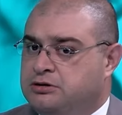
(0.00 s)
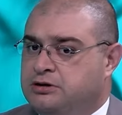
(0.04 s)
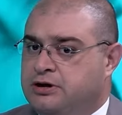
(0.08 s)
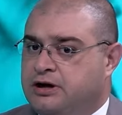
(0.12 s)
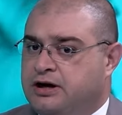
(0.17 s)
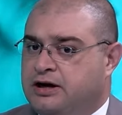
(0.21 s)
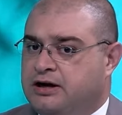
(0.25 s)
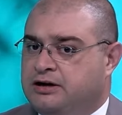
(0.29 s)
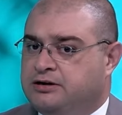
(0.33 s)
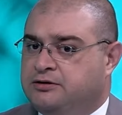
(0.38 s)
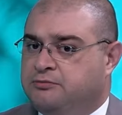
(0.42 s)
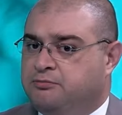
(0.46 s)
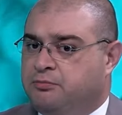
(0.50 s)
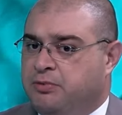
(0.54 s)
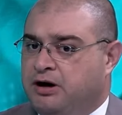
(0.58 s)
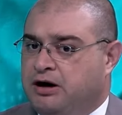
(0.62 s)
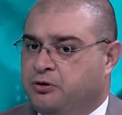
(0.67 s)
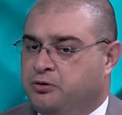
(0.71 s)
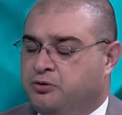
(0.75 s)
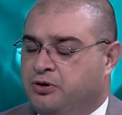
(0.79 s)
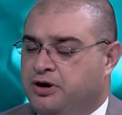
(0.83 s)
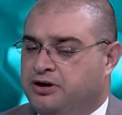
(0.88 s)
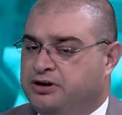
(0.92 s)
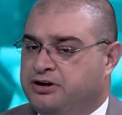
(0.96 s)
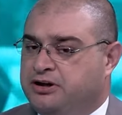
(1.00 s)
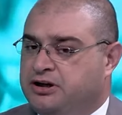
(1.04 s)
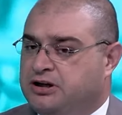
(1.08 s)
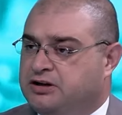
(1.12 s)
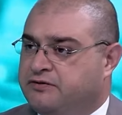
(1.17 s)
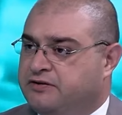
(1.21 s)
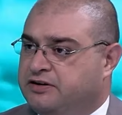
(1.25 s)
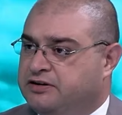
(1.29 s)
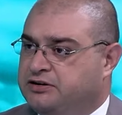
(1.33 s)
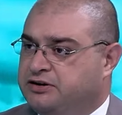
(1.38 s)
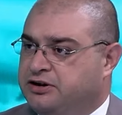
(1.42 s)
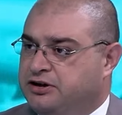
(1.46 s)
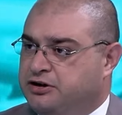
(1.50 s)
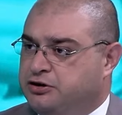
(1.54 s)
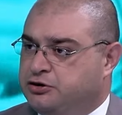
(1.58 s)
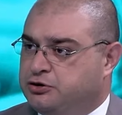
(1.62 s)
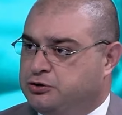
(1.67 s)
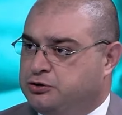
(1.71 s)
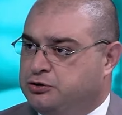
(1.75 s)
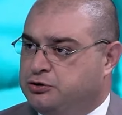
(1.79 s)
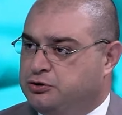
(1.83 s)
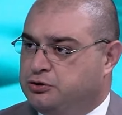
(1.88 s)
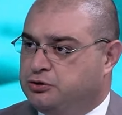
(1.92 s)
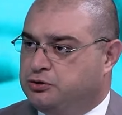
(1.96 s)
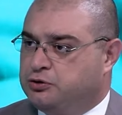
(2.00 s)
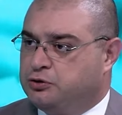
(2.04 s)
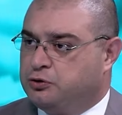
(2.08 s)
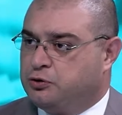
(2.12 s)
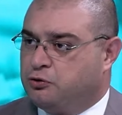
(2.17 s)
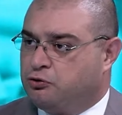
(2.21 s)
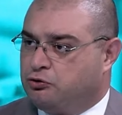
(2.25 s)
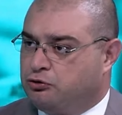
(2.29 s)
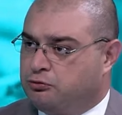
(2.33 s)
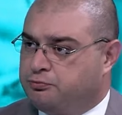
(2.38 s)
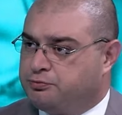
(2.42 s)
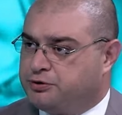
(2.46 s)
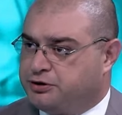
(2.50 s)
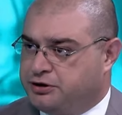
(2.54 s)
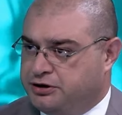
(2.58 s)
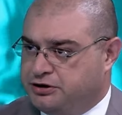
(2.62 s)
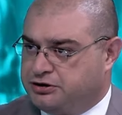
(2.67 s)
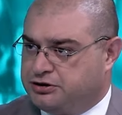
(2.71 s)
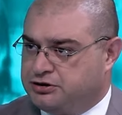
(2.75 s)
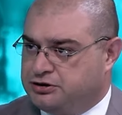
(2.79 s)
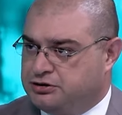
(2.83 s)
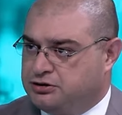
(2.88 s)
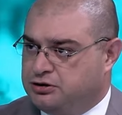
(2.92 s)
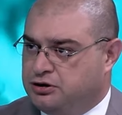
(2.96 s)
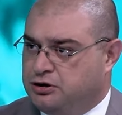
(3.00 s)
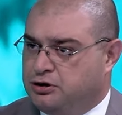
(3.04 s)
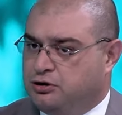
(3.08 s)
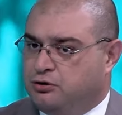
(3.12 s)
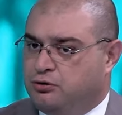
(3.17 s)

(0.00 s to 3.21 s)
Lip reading: that Baku and Yerevan, they should do cooperation